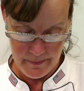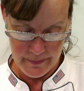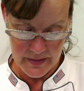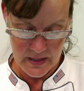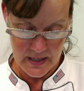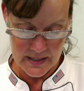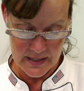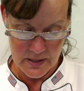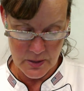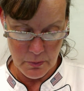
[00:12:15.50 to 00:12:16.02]

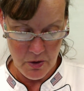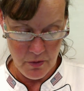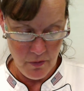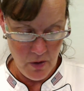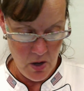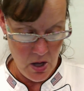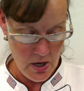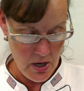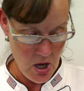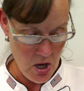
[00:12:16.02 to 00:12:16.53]
Let's move
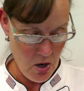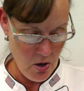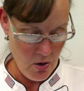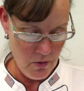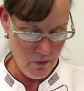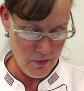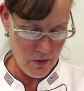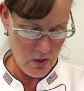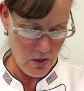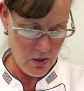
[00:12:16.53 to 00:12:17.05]
on
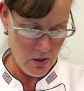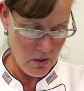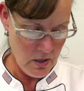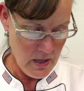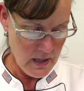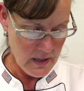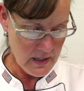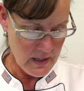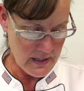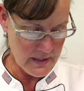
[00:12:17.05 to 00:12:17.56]
over.
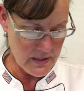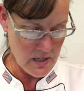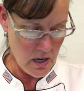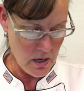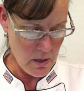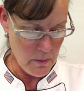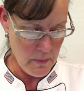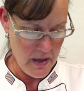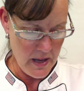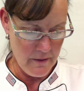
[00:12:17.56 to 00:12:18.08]
Let's talk
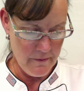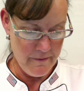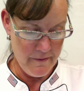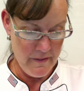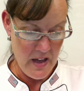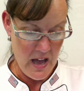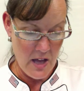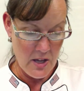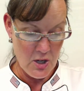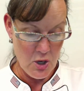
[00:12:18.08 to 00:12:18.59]
about
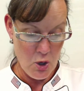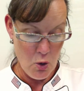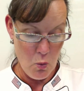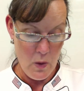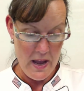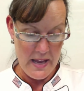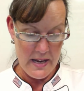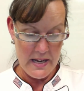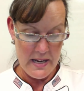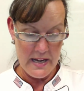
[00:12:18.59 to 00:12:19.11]

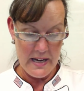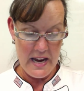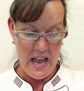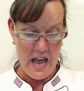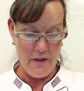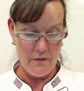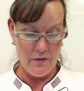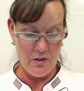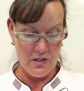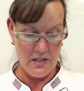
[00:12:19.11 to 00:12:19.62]
evaluating
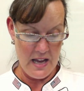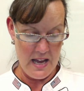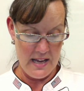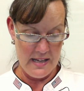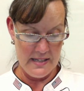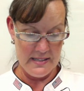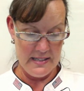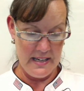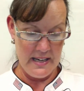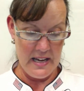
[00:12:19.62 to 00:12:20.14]

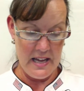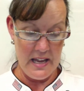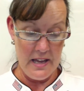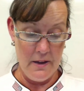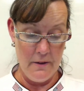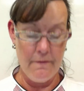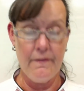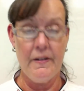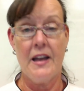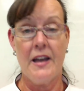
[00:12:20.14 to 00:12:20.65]
advertising
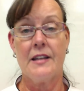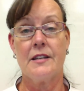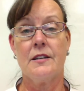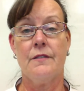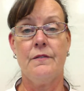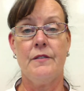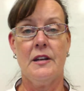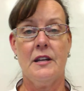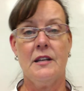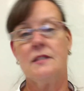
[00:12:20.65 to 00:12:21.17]

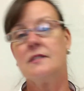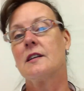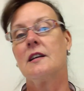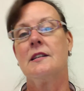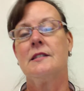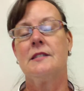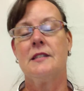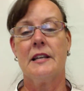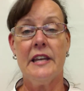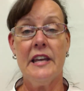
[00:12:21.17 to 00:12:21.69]
effectiveness.
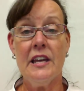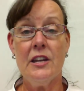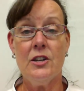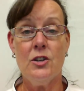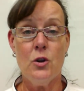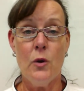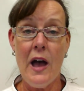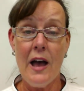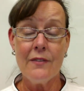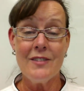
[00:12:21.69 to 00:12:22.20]
Because again,
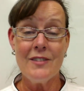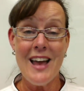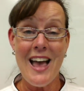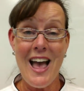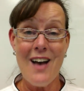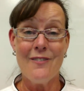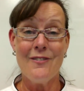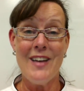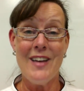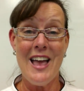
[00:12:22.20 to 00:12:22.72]
you have to
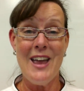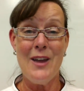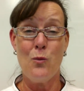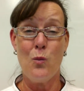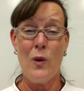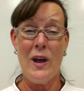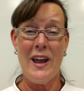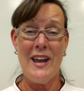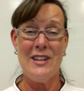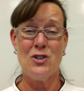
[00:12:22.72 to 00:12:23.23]
have a
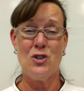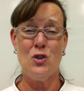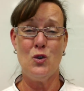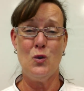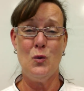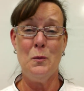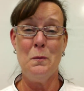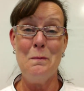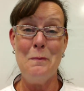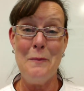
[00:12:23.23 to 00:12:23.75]
way to
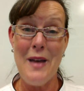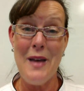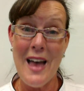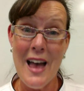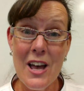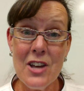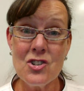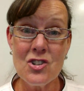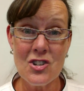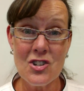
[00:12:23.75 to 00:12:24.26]

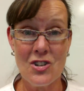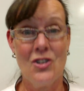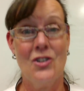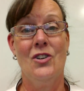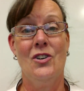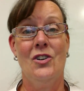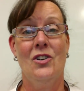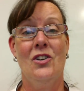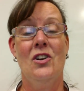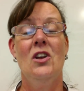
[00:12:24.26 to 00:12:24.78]
measure